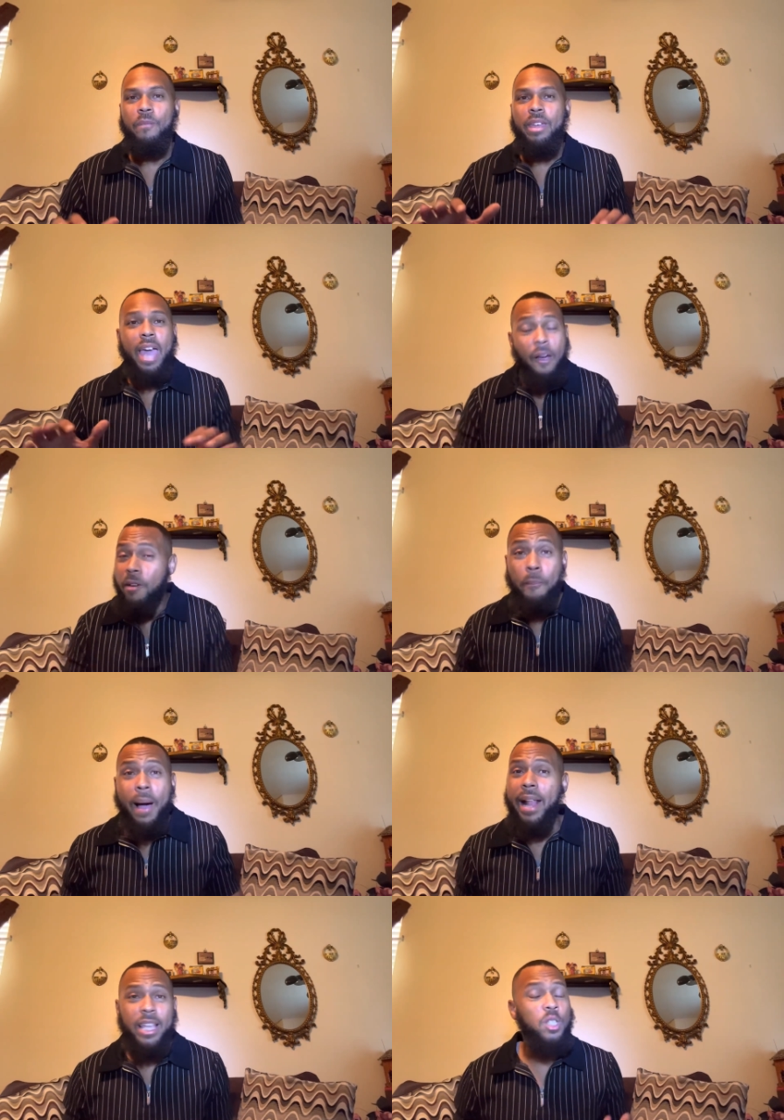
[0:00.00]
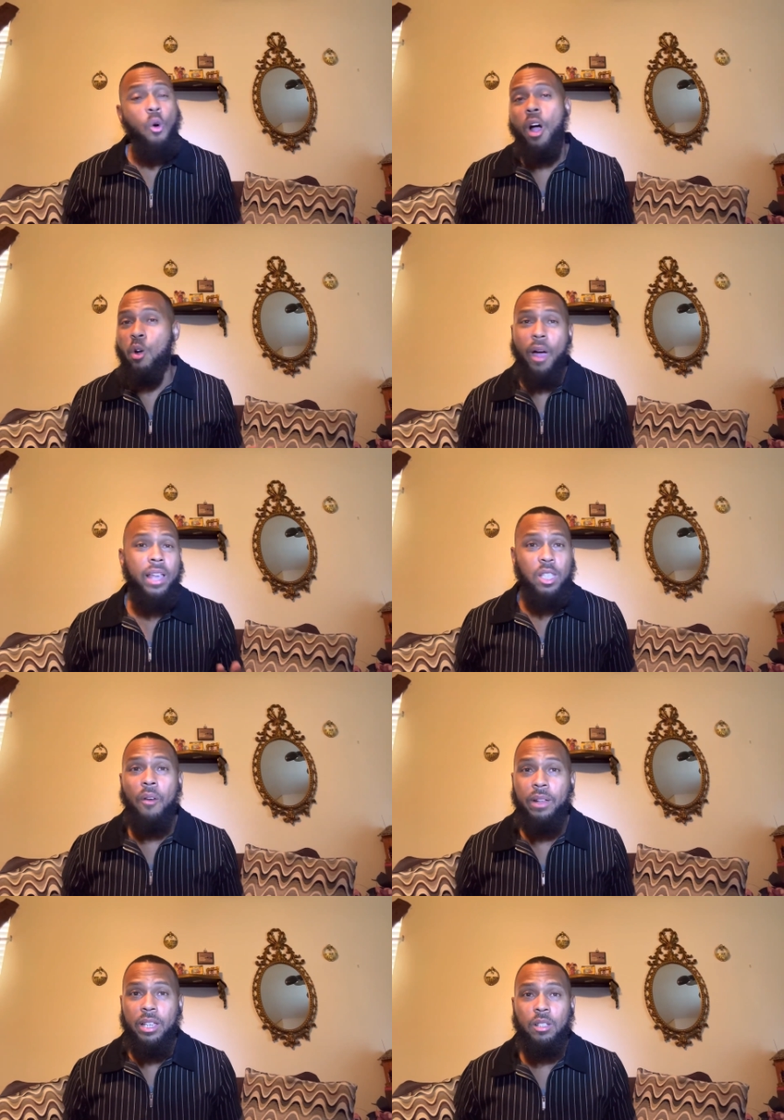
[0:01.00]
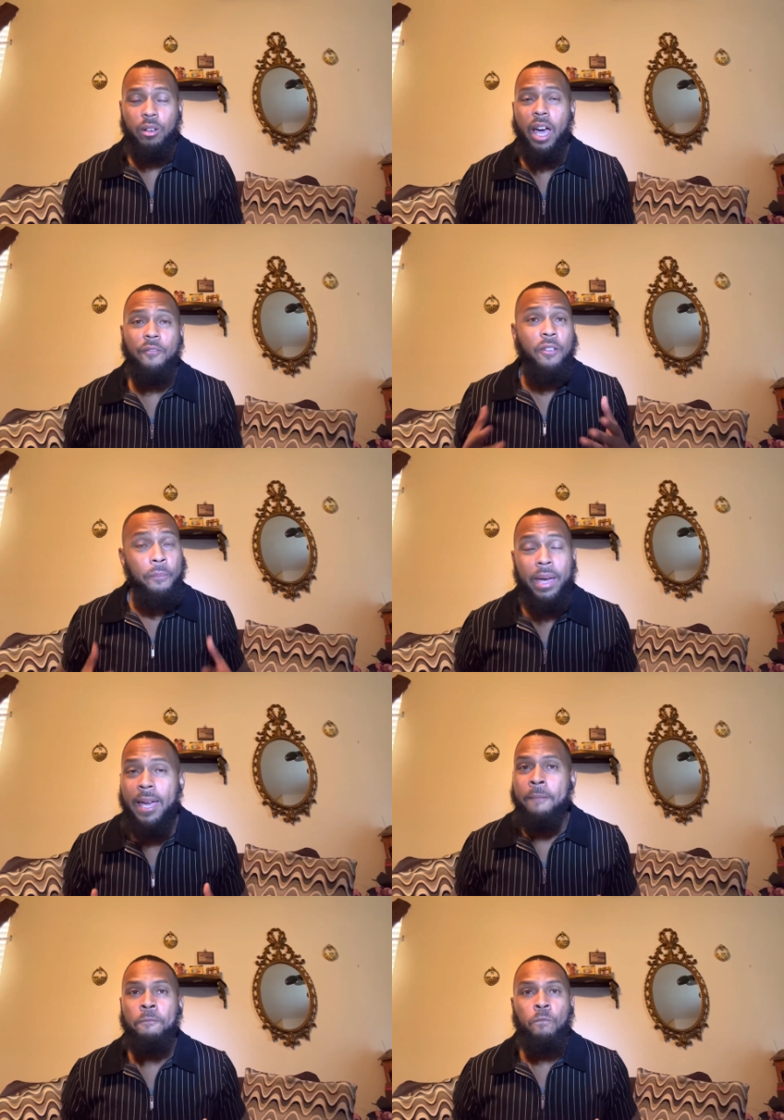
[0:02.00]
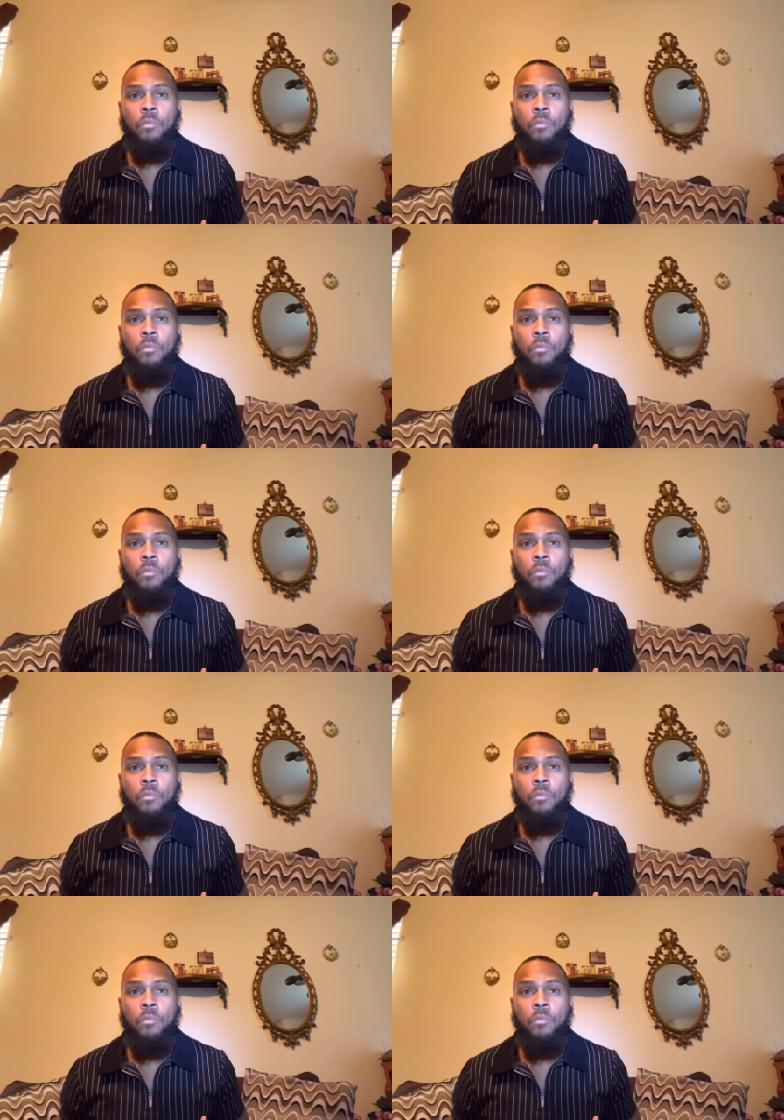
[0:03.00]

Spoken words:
everybody is going crazy over this, okay? For me,